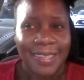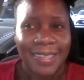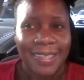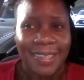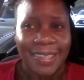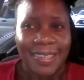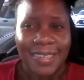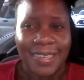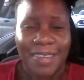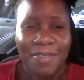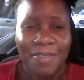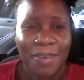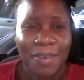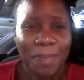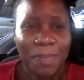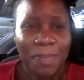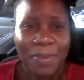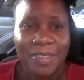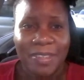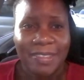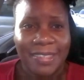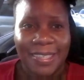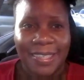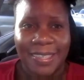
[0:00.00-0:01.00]
it's never
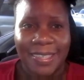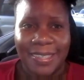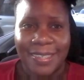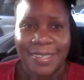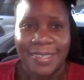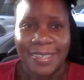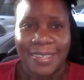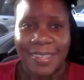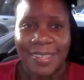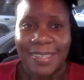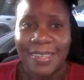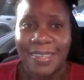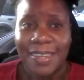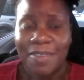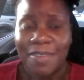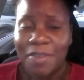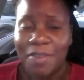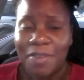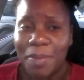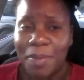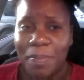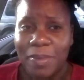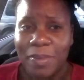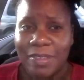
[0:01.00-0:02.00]
pretty. It's
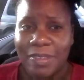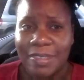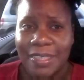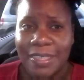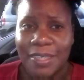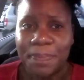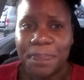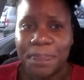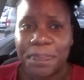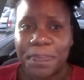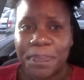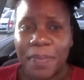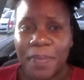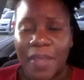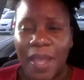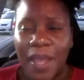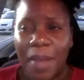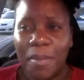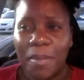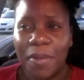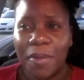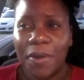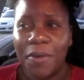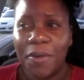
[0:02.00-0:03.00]
never pretty.
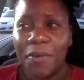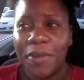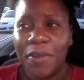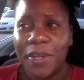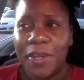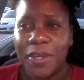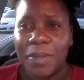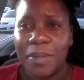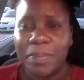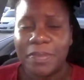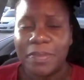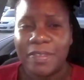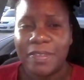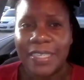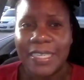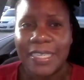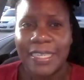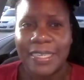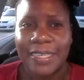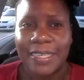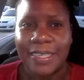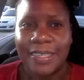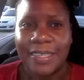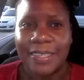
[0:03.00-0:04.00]
I'm growing up
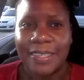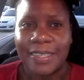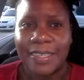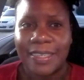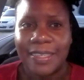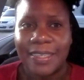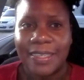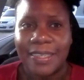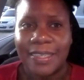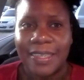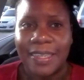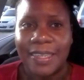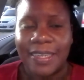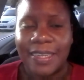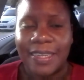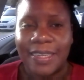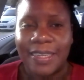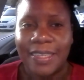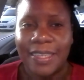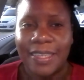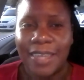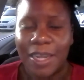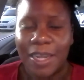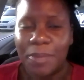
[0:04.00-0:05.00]
seeing
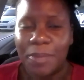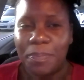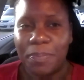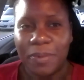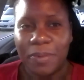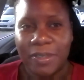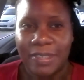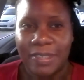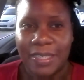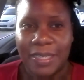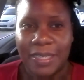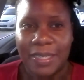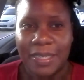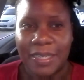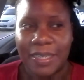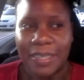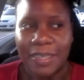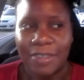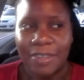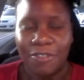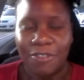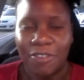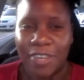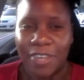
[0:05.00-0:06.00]
not pretty
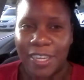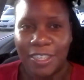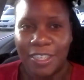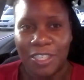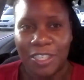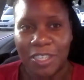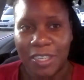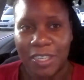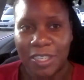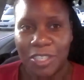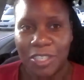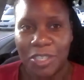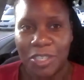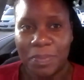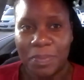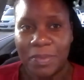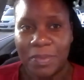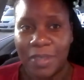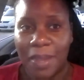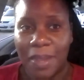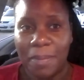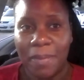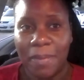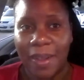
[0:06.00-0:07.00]
relationships
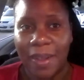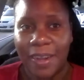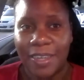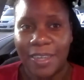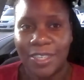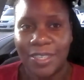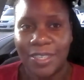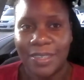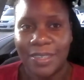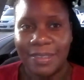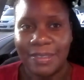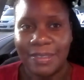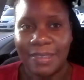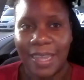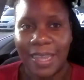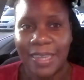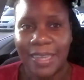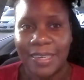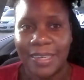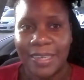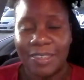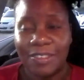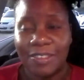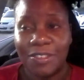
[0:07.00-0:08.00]
and marriages,
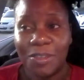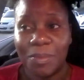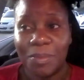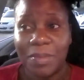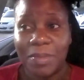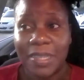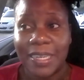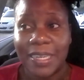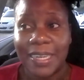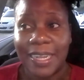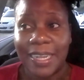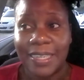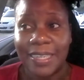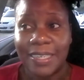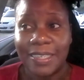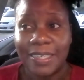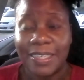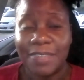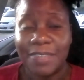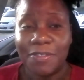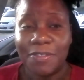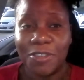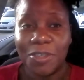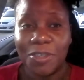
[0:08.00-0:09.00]
and it's something that
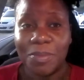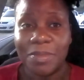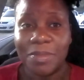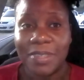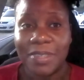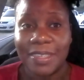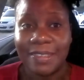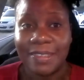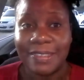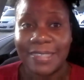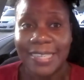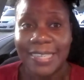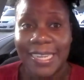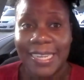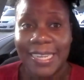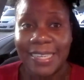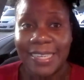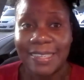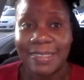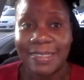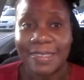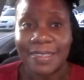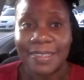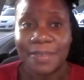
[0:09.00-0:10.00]
even up to this
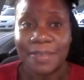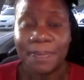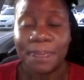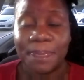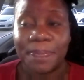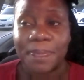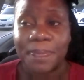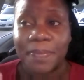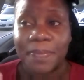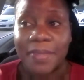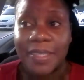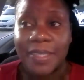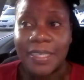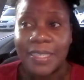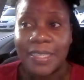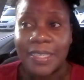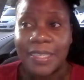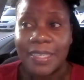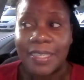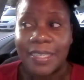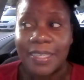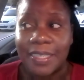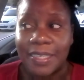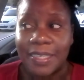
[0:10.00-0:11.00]
date, it,
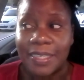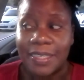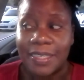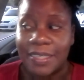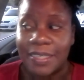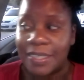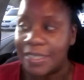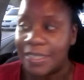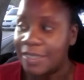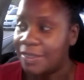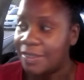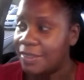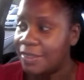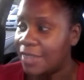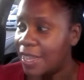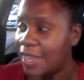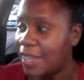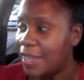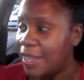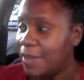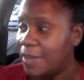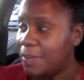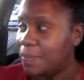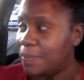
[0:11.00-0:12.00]

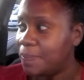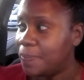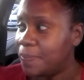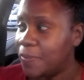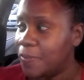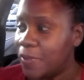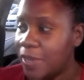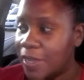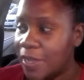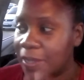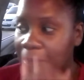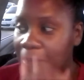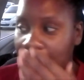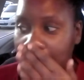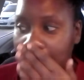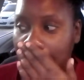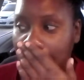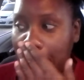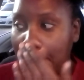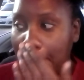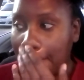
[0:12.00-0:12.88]
what do I call